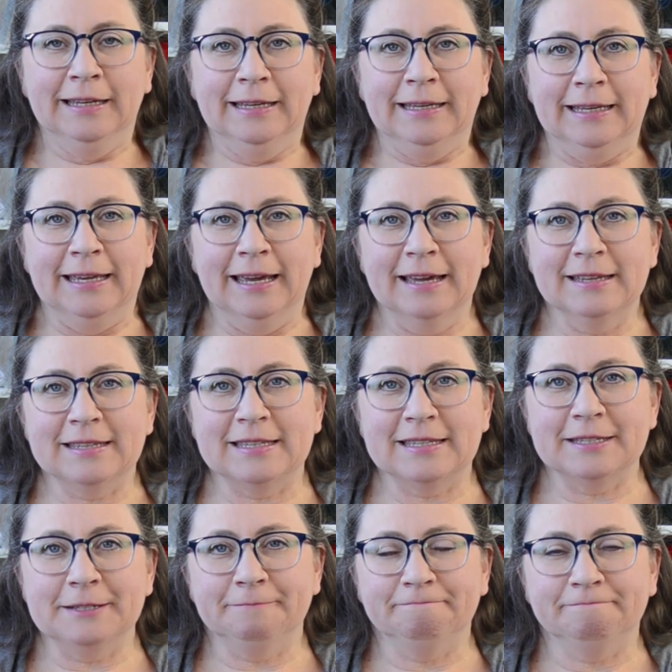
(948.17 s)

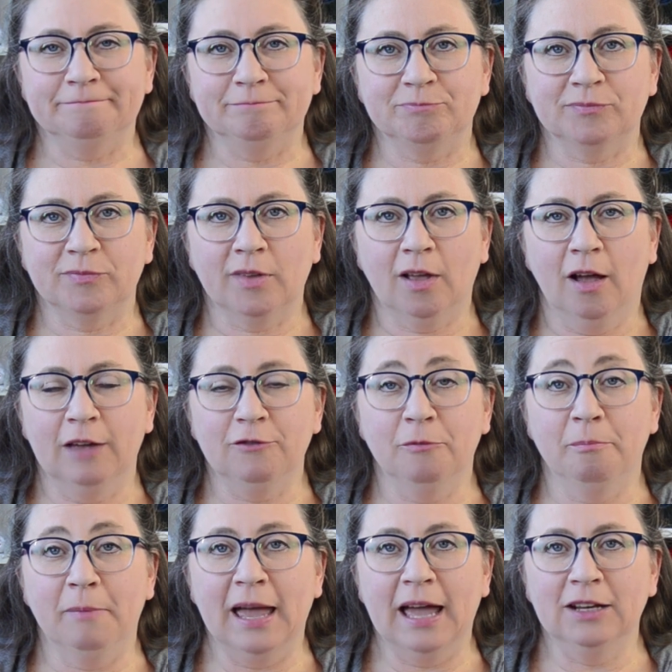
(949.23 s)
Yes. I've
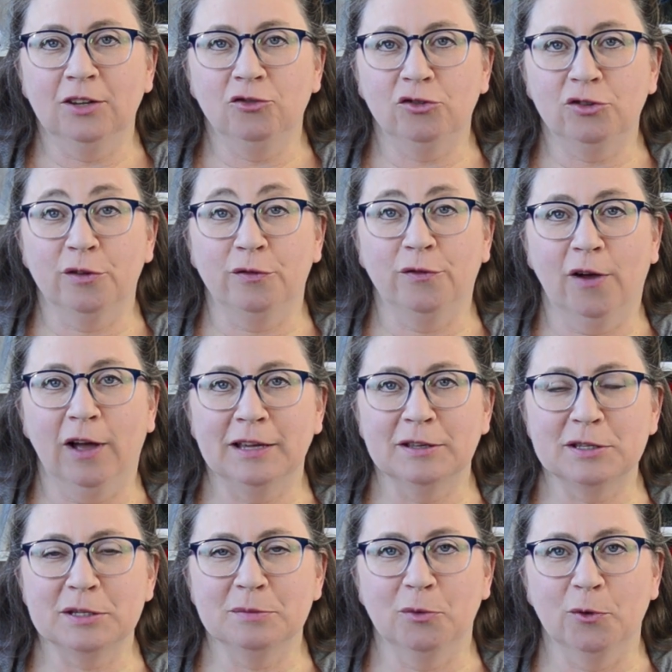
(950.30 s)
managed to
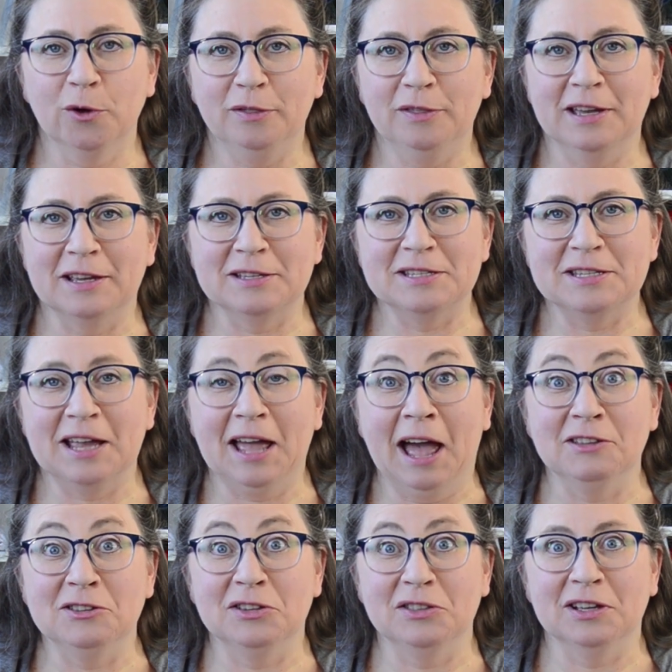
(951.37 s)
find some more things to
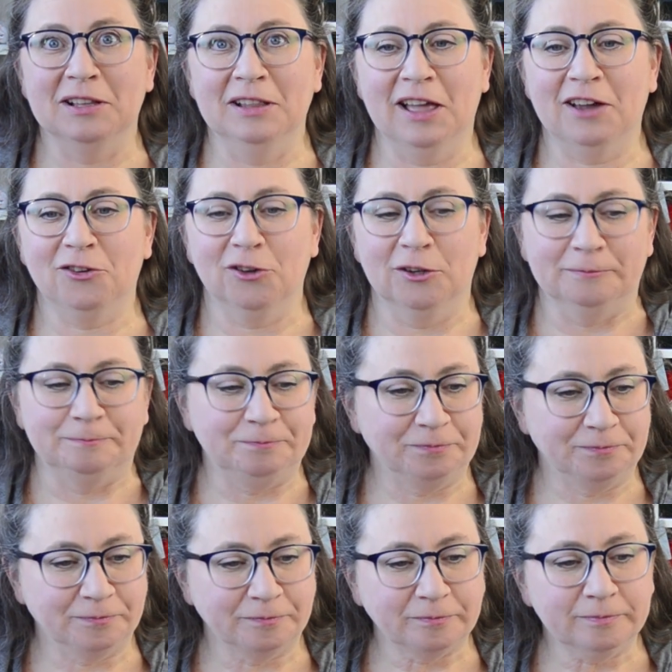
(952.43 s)
add to the collection.
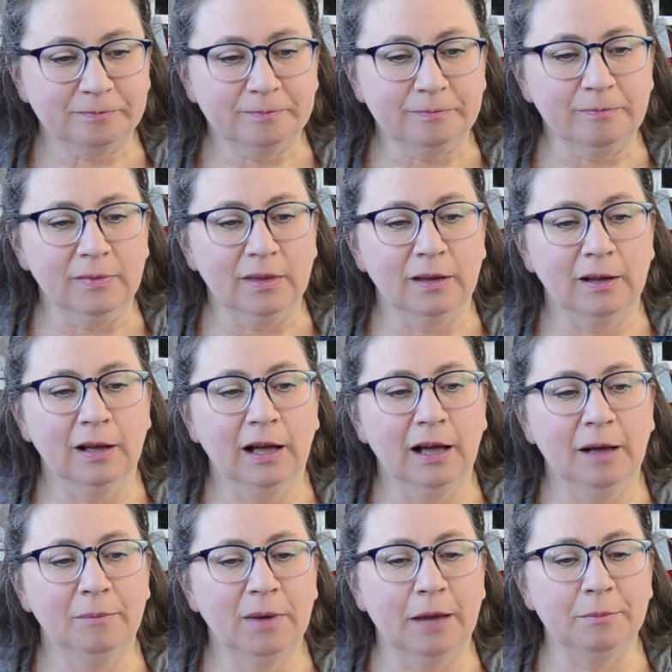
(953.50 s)

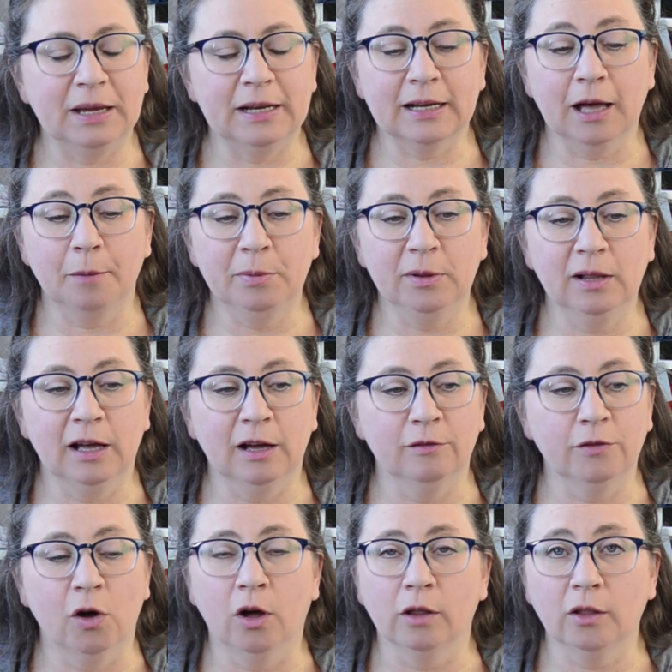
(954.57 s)
I made a couple
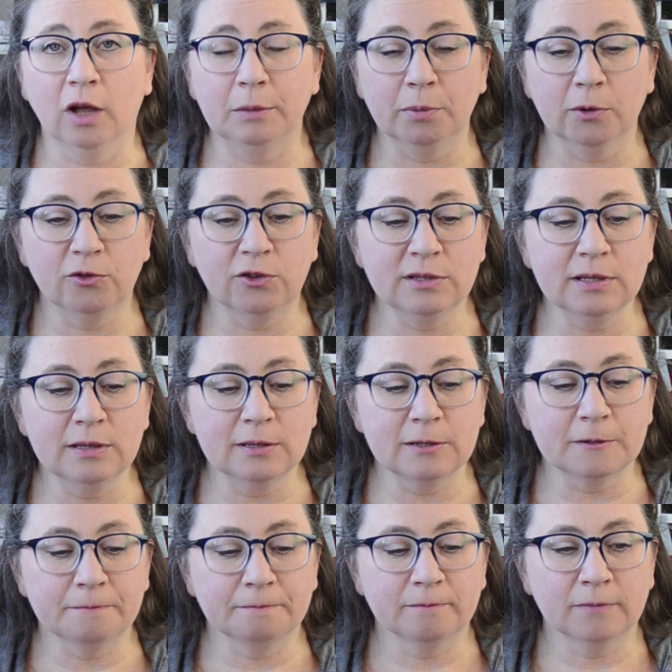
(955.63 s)
of online
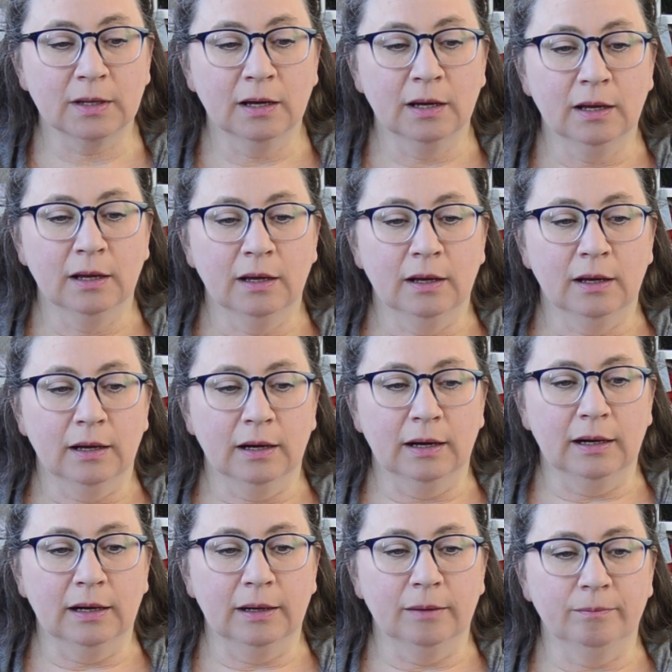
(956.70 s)
purchases
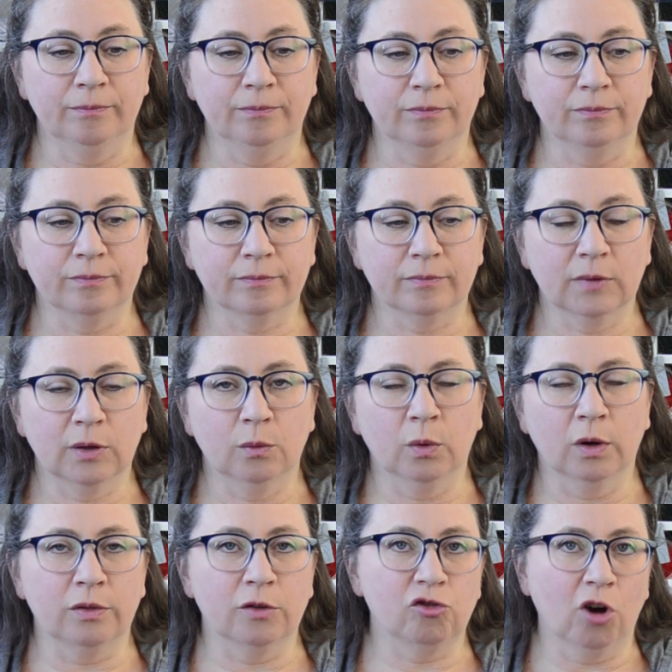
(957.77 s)

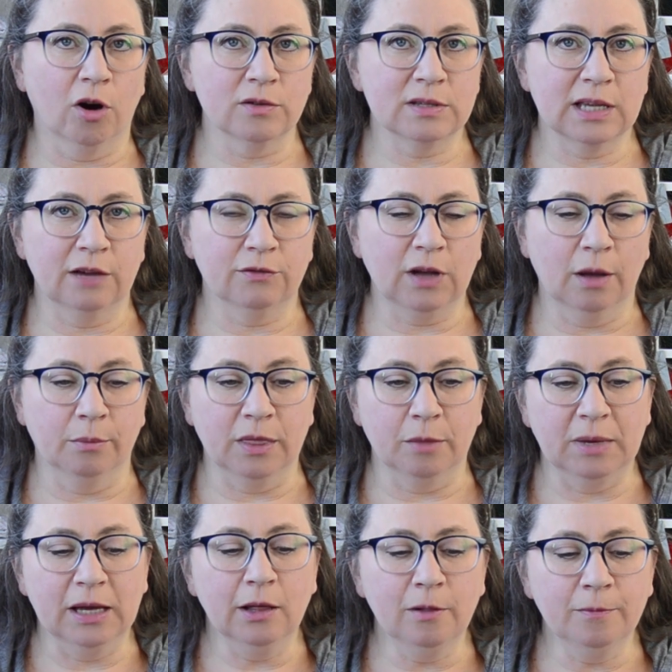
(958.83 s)
where the charts have come in the
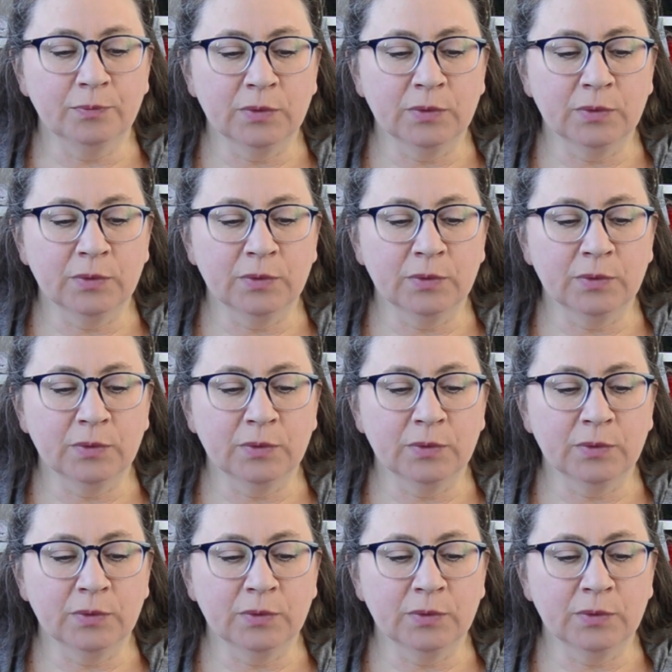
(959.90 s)
mail.